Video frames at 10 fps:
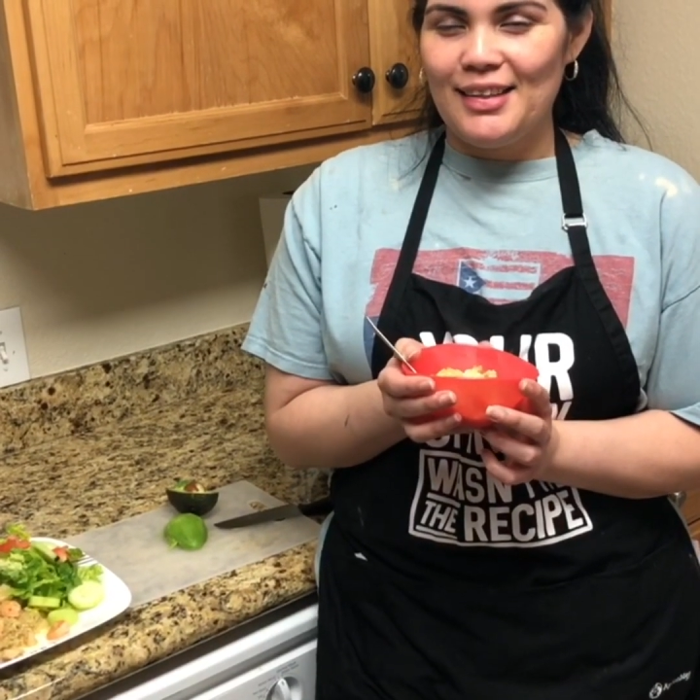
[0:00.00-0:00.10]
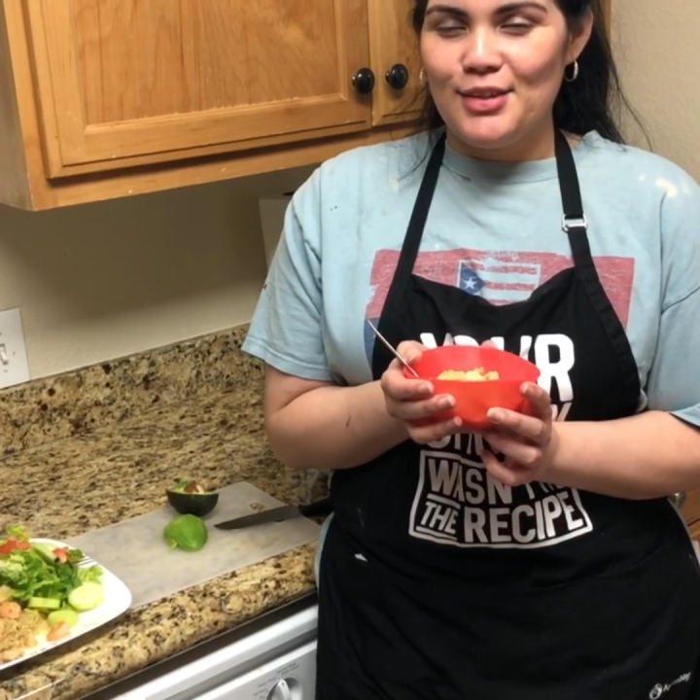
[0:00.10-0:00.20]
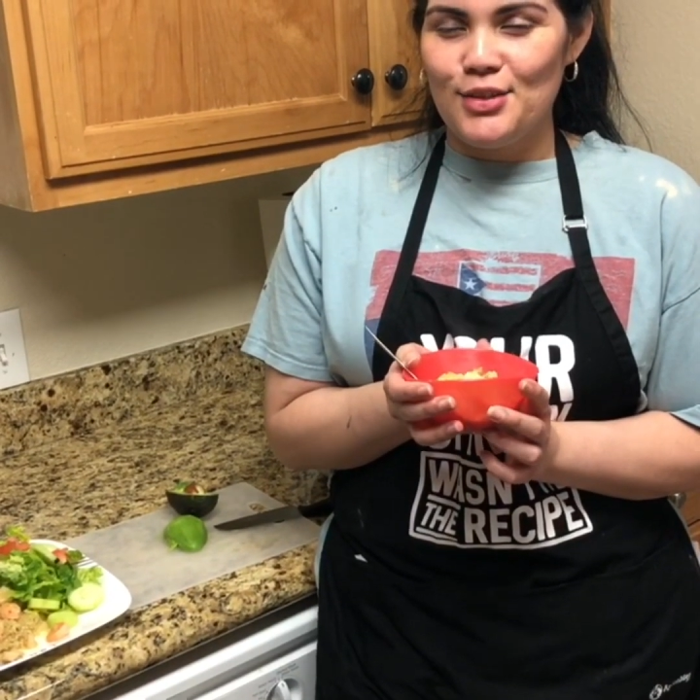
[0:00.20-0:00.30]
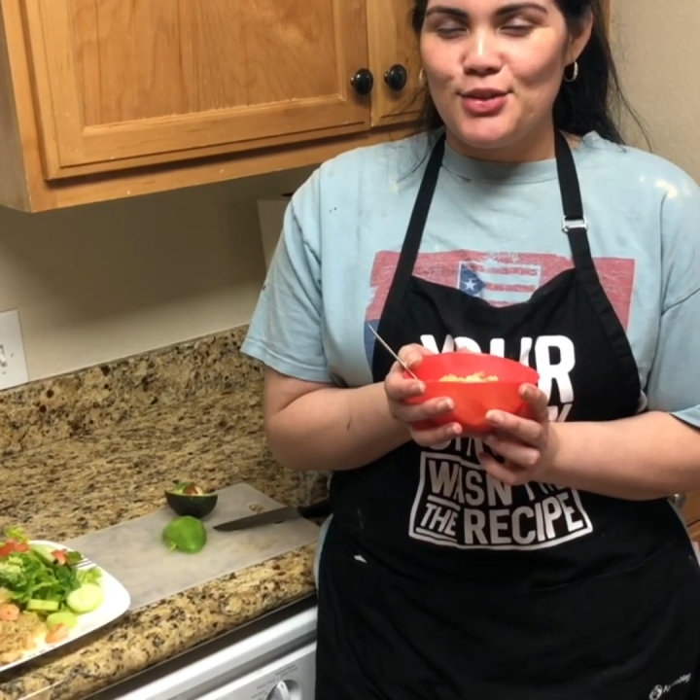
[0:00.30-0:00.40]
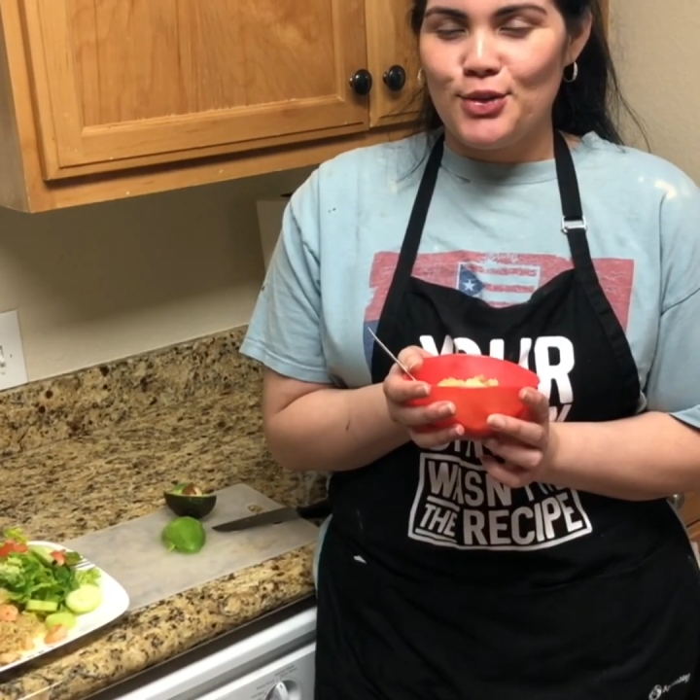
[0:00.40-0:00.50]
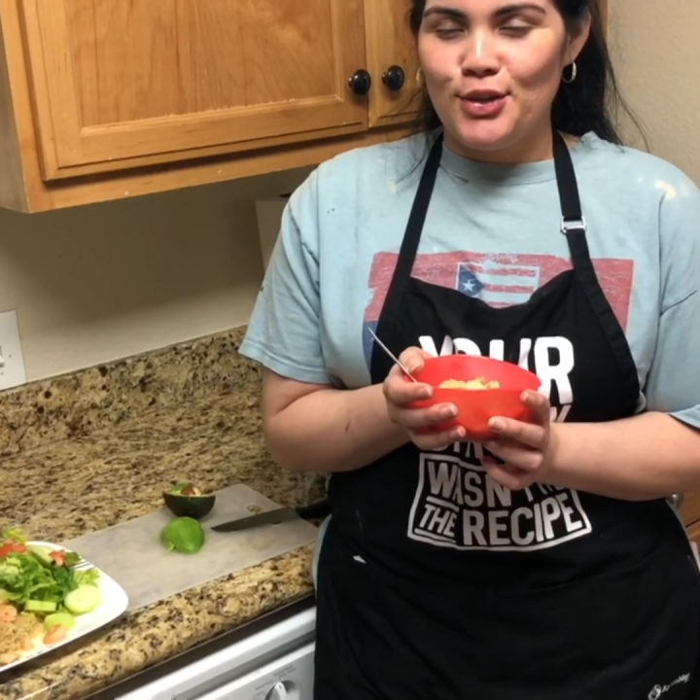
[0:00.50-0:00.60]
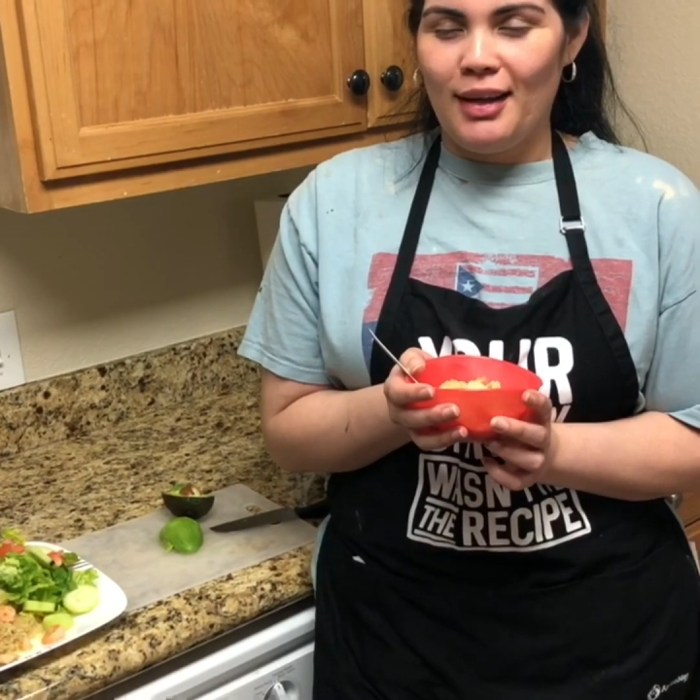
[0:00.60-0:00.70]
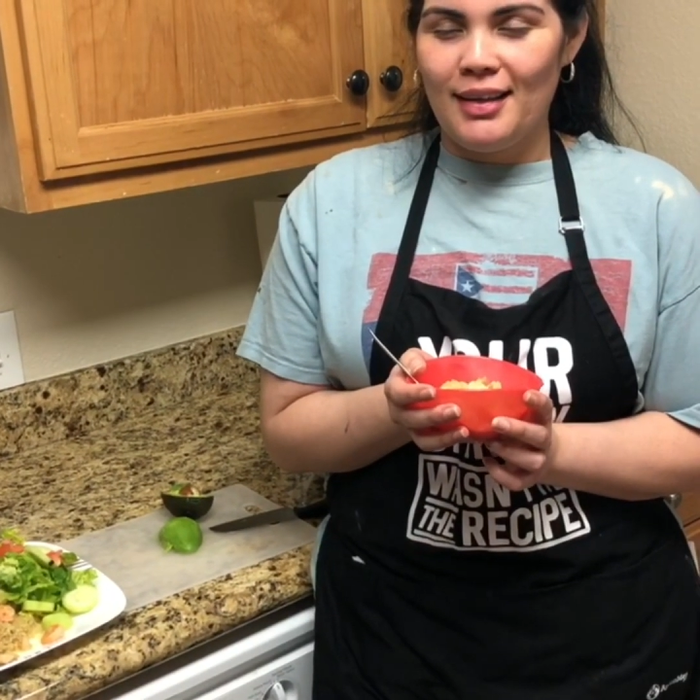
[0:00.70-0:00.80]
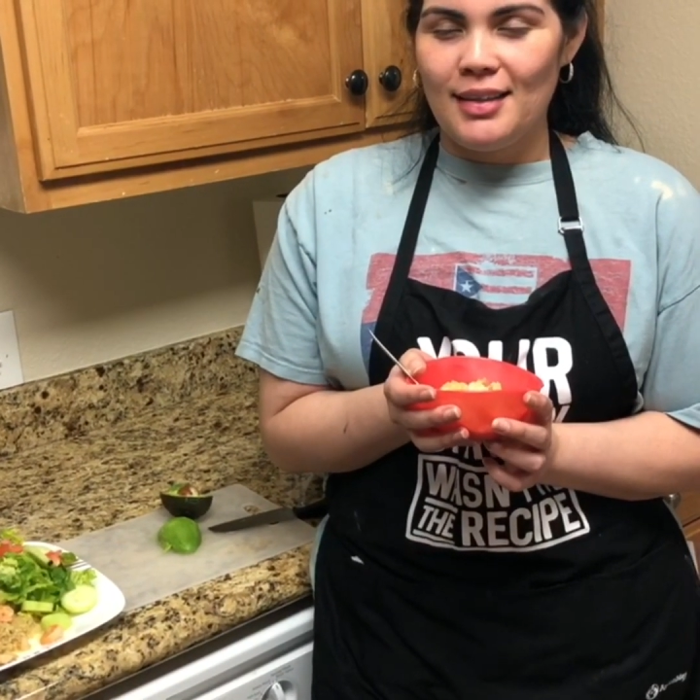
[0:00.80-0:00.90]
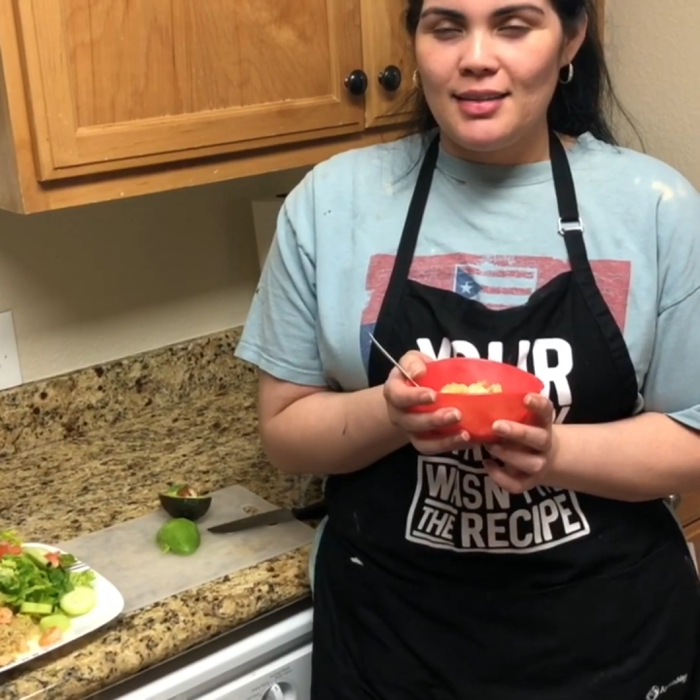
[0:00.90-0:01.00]
So you
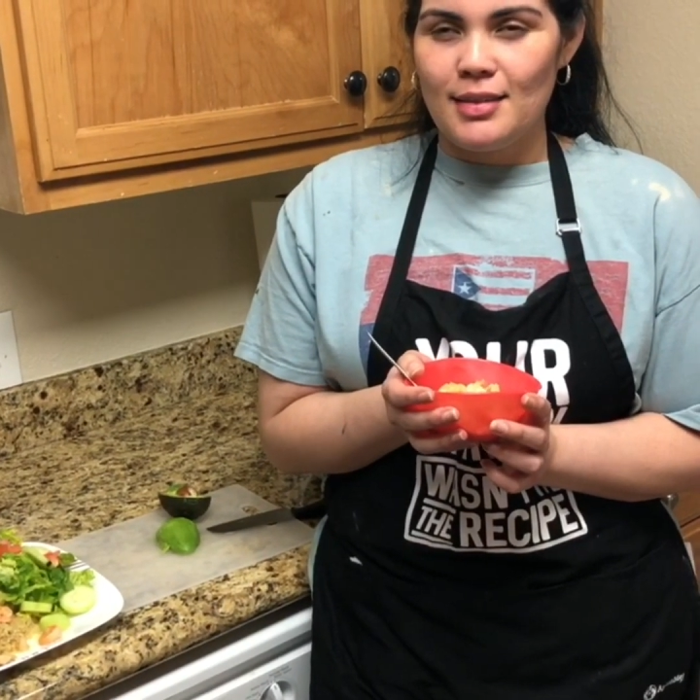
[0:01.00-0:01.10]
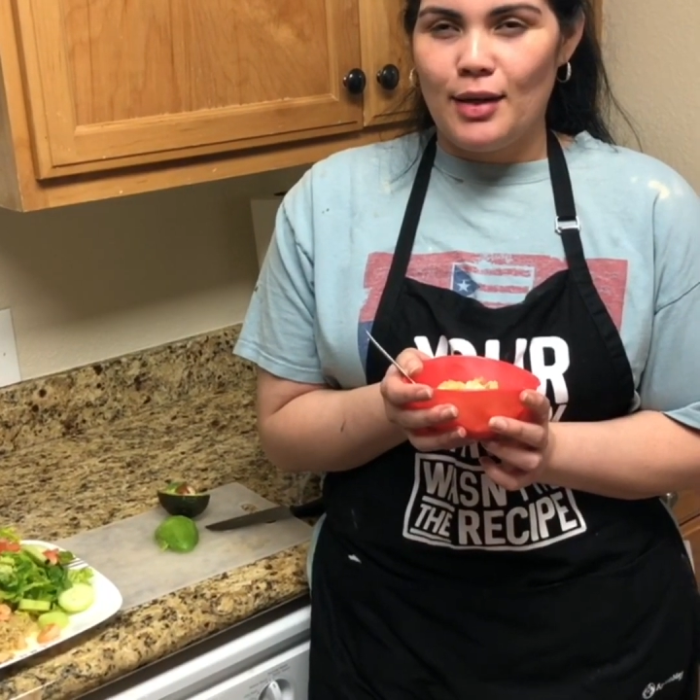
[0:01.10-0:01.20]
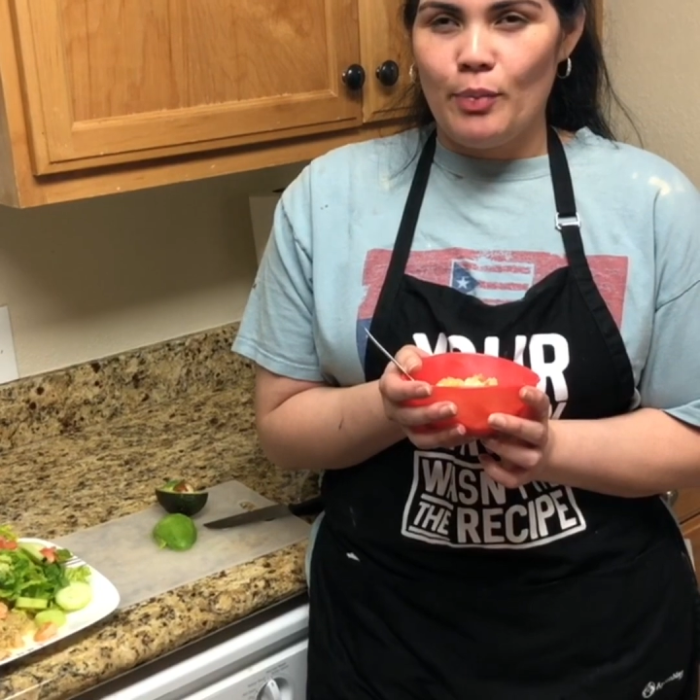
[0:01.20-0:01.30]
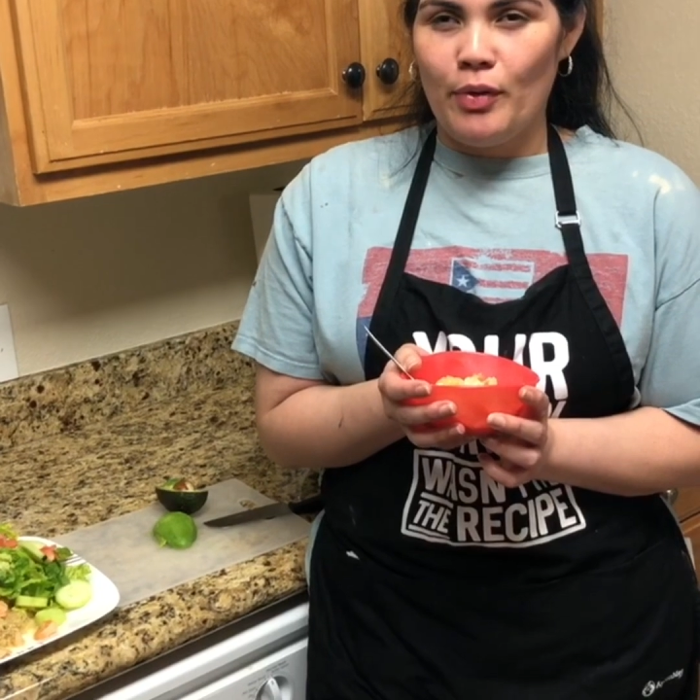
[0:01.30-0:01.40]
guys, um,